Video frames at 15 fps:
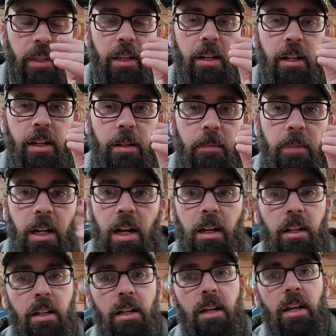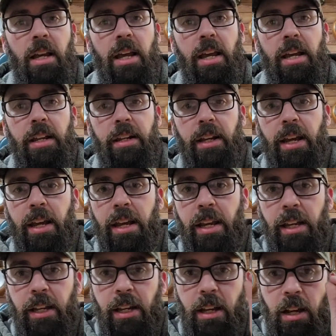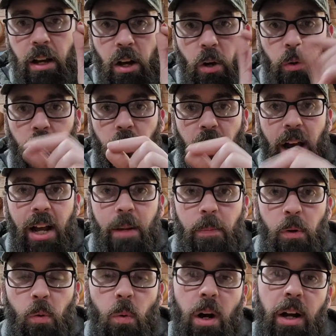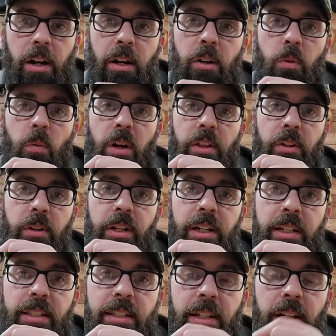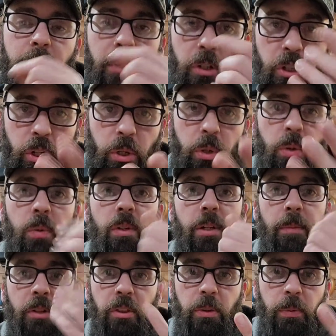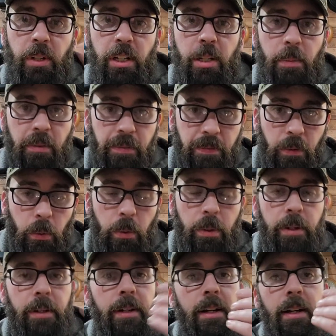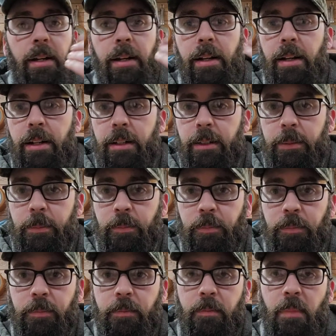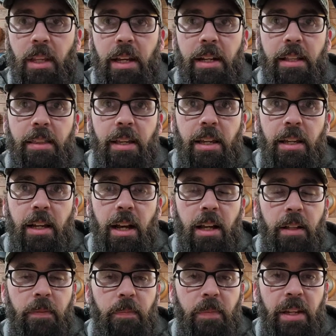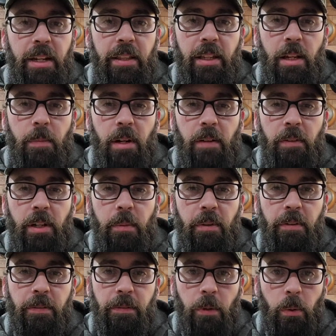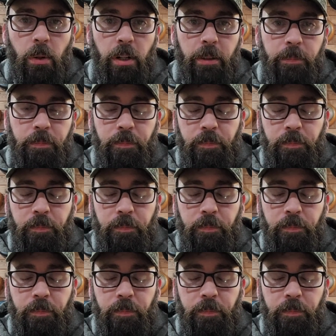and a owner hyper wire, whether it's a number 2, number 3, number 4, anything above a number 4,